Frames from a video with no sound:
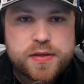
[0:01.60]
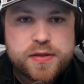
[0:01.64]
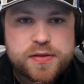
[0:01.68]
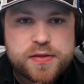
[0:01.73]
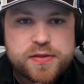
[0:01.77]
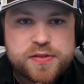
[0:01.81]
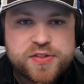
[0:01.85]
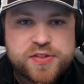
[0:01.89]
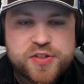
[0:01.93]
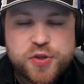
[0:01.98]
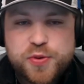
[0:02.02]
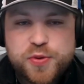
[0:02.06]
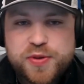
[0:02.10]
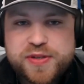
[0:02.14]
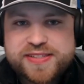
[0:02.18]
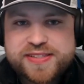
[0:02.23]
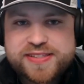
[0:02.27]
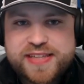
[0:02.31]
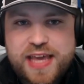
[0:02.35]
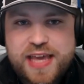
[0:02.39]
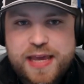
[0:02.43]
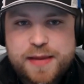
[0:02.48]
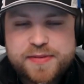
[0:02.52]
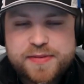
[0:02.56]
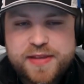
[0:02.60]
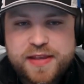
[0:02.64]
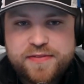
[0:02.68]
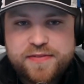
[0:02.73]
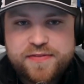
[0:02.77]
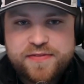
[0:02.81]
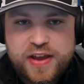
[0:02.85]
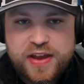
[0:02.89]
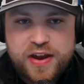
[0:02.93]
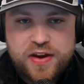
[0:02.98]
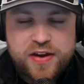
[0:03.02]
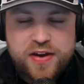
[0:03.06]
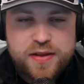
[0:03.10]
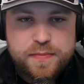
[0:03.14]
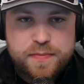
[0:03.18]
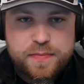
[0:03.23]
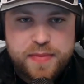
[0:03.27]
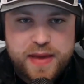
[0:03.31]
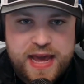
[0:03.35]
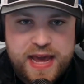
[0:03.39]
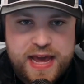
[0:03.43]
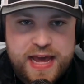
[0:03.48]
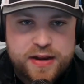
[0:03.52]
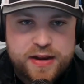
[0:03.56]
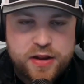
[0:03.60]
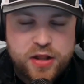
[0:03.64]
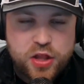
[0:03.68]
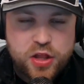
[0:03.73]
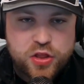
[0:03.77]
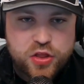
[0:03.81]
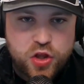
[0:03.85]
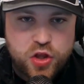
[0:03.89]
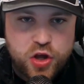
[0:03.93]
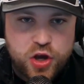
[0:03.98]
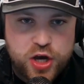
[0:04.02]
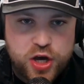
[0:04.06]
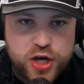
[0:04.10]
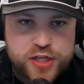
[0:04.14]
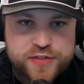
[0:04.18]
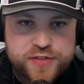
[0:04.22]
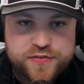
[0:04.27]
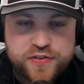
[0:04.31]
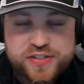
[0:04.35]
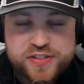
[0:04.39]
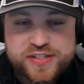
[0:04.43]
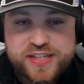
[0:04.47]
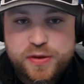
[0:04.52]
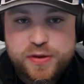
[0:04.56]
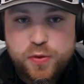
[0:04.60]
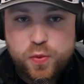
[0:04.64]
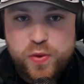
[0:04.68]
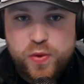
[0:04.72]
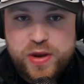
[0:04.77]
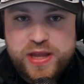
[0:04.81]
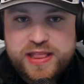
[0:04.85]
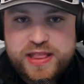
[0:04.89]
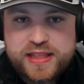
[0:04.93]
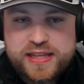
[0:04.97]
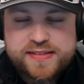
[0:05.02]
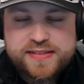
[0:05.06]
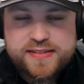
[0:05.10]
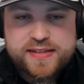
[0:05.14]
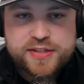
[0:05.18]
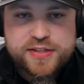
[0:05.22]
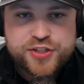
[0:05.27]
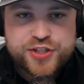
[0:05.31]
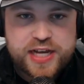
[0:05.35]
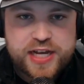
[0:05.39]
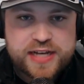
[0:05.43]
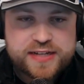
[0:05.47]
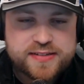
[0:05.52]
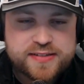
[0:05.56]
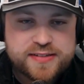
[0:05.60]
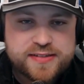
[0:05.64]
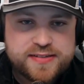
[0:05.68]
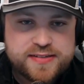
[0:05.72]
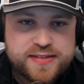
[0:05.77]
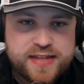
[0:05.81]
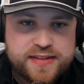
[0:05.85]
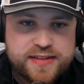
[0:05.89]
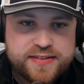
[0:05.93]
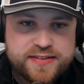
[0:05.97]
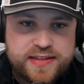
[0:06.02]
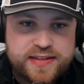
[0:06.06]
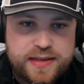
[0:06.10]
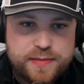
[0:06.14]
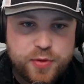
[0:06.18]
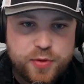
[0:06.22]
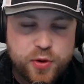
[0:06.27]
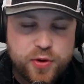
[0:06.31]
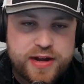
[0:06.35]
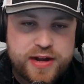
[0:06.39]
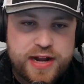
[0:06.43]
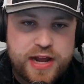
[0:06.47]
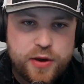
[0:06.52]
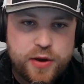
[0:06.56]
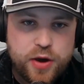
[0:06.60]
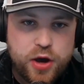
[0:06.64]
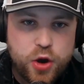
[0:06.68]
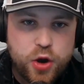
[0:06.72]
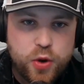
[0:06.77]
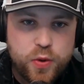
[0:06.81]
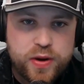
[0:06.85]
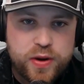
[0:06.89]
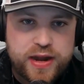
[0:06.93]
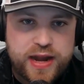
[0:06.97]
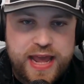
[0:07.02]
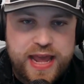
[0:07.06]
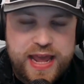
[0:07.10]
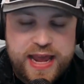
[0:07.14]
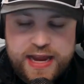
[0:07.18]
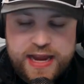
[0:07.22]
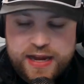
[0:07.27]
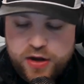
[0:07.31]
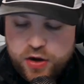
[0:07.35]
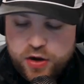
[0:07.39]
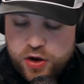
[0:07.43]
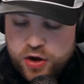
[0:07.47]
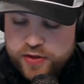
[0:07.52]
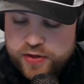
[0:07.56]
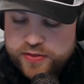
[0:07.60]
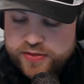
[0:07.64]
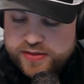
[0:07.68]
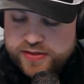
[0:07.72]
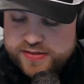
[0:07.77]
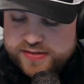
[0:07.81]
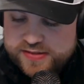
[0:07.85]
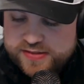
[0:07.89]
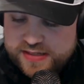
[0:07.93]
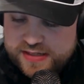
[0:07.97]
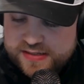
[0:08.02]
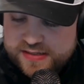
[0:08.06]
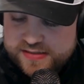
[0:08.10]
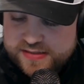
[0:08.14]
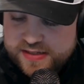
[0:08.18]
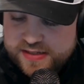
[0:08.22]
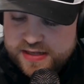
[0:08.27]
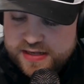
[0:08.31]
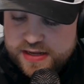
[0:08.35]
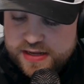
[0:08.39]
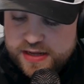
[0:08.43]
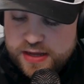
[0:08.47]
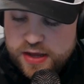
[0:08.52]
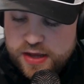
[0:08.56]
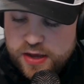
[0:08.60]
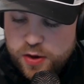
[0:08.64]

SLU escapes a very bad loss versus a winless Jackson State team who are now 0-8 on the season.